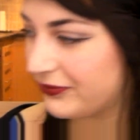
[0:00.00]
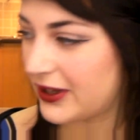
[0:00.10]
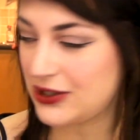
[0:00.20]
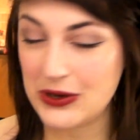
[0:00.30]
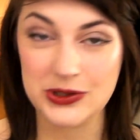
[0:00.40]
I
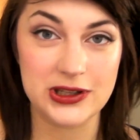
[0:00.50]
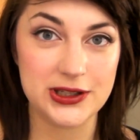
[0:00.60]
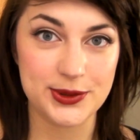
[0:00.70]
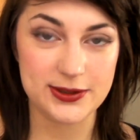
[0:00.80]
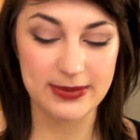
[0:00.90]
told you
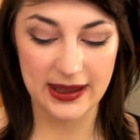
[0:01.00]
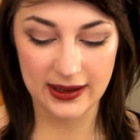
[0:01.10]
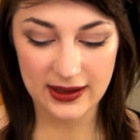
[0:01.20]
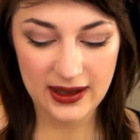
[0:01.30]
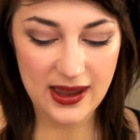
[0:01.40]
this was
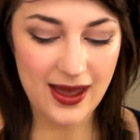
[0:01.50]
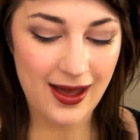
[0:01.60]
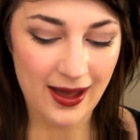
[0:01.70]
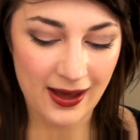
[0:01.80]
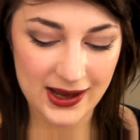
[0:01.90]
big,
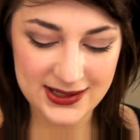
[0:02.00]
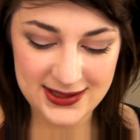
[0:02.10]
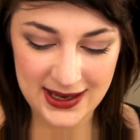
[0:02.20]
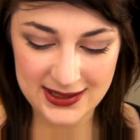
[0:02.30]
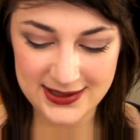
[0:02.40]
I
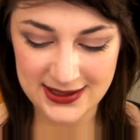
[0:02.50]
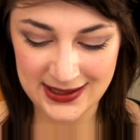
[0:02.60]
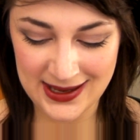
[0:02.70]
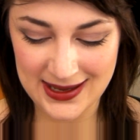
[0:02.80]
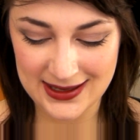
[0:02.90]
sent
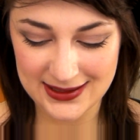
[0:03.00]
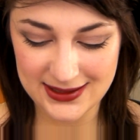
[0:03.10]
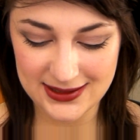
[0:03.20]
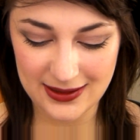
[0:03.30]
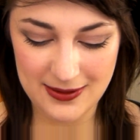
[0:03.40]

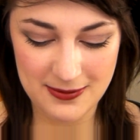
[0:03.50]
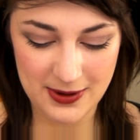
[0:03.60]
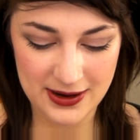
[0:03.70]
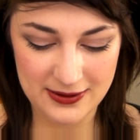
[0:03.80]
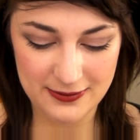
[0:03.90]
Denise
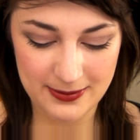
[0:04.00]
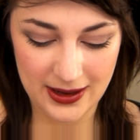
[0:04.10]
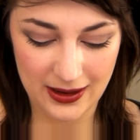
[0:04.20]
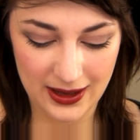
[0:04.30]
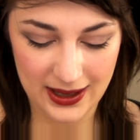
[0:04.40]
one of
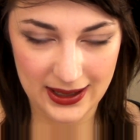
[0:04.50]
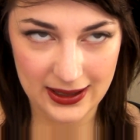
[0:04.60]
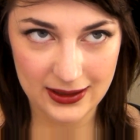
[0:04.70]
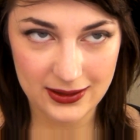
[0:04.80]
my